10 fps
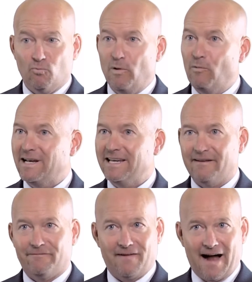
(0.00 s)
We wouldn't
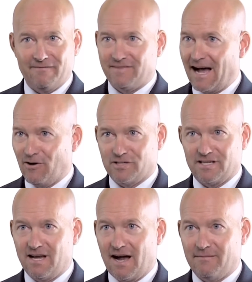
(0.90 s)
get
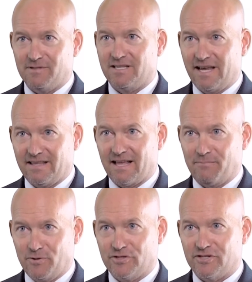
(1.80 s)
5,000 times to take
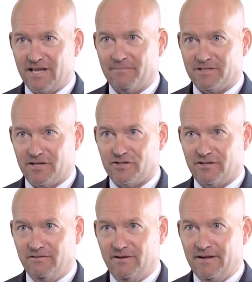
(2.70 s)
that person's
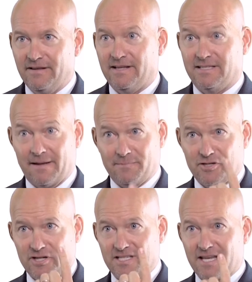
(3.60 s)
deposition. His
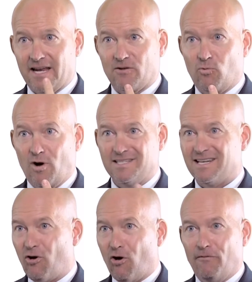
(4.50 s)
deposition gets taken once,
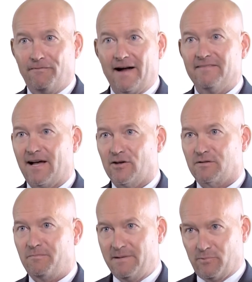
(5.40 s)
and all
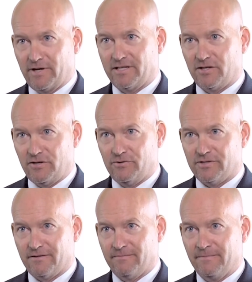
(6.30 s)
5,000 people get to use
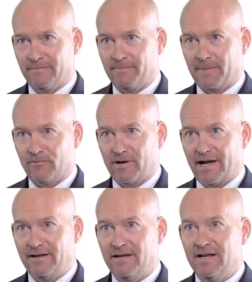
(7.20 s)
it.
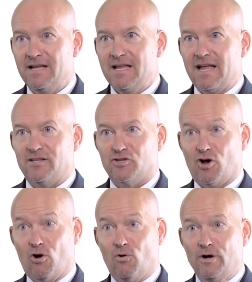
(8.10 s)
Okay? And
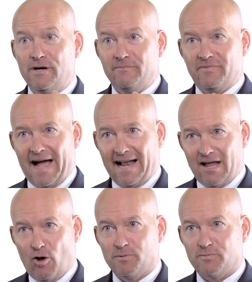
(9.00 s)
so that
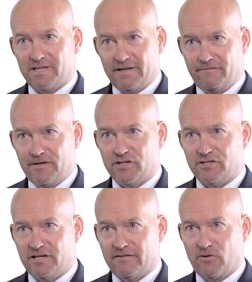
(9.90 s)
helps with the
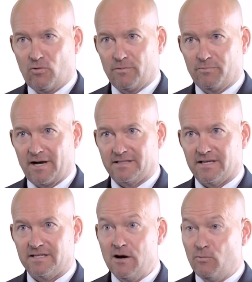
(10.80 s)
efficiency of the court
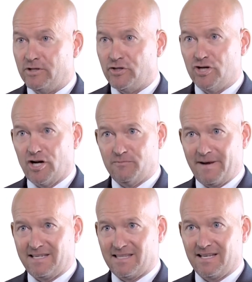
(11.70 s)
process. When the judge
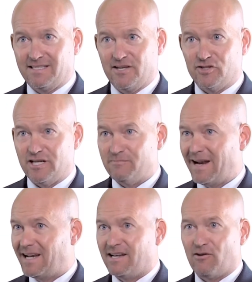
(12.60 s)
makes the decision, he's
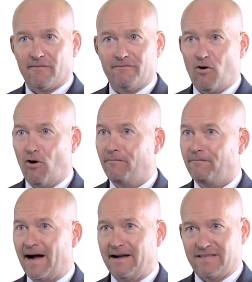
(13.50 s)
making it on all
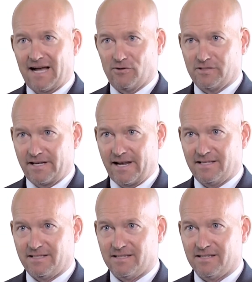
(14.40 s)
5,000
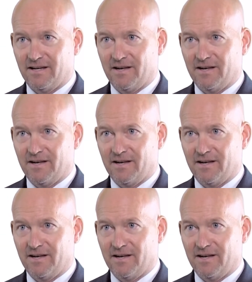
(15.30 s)
cases